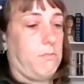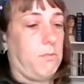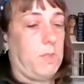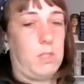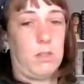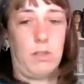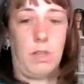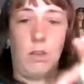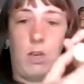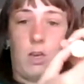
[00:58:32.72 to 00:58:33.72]
this little
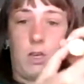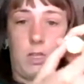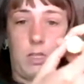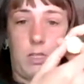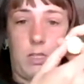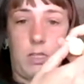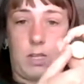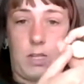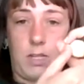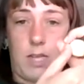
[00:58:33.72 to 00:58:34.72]
thing gets
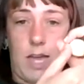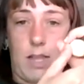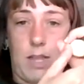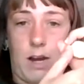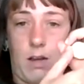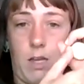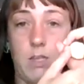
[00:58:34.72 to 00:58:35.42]
stuck inside of there,